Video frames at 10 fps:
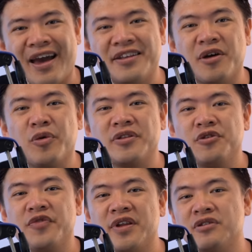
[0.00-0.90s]
and then when
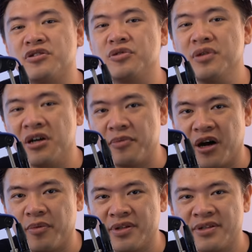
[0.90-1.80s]
new videos do come
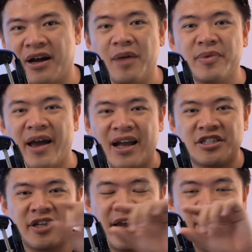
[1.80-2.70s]
up, type the
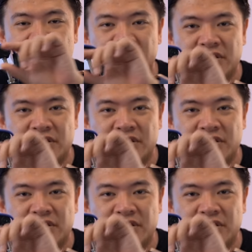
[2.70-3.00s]
hashtag